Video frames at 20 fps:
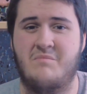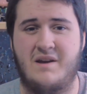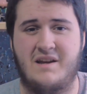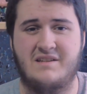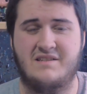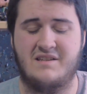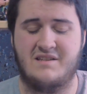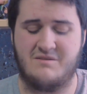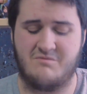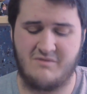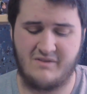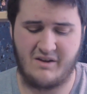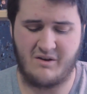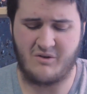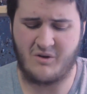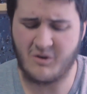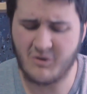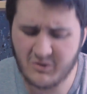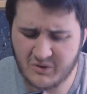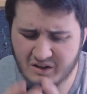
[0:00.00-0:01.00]
basis
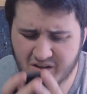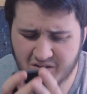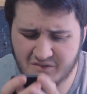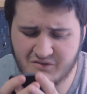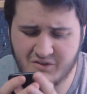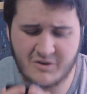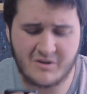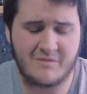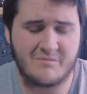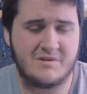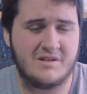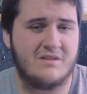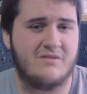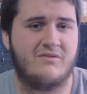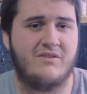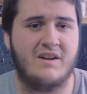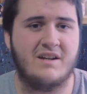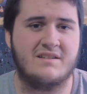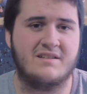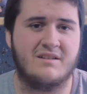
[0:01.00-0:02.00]
without holding the phone up to your
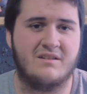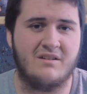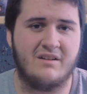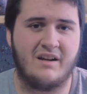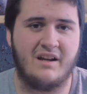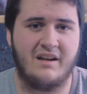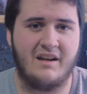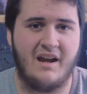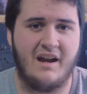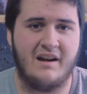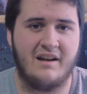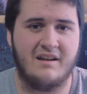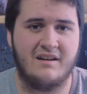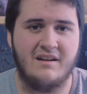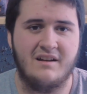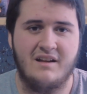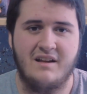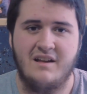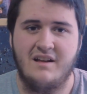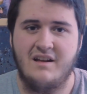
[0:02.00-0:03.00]
face and looking at it